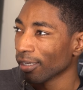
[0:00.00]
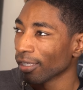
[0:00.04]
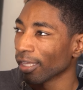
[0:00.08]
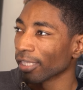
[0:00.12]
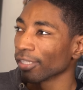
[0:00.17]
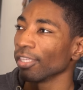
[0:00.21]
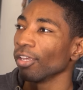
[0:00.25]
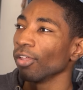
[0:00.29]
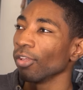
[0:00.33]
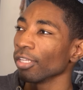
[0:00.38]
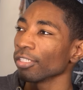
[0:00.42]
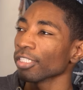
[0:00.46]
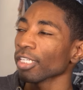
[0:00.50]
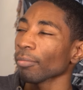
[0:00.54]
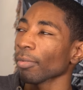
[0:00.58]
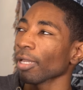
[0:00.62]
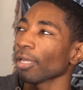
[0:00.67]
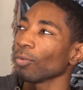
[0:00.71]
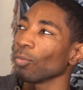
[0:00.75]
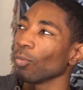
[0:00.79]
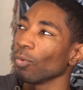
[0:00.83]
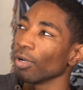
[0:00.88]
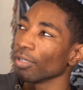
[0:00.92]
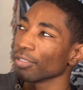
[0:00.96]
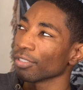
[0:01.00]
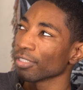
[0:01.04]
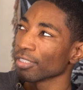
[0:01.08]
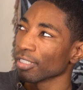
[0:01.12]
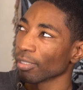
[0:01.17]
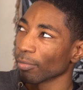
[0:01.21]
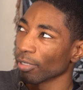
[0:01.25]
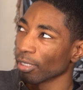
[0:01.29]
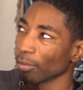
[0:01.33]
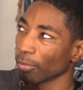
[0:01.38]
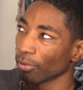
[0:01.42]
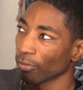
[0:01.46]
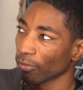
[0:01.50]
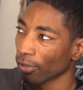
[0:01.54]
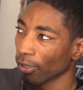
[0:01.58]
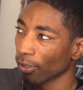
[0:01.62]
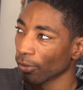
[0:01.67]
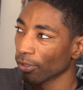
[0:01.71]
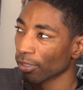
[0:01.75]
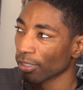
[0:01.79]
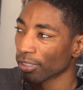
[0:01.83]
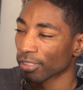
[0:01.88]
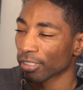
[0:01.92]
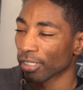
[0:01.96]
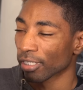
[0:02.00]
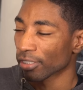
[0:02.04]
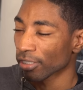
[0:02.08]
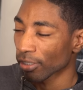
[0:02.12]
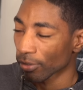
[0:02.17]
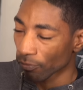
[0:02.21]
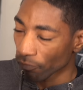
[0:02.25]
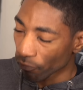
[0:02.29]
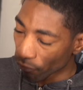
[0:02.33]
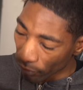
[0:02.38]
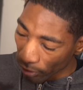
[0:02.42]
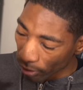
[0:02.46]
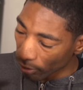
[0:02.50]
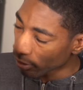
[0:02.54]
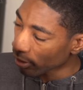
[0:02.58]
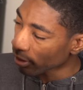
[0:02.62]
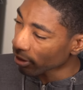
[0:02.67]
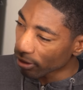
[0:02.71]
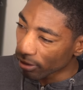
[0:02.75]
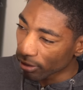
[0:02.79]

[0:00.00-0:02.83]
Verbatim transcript: like the only time I'd want to summon a Baronne, and this is gonna sound very,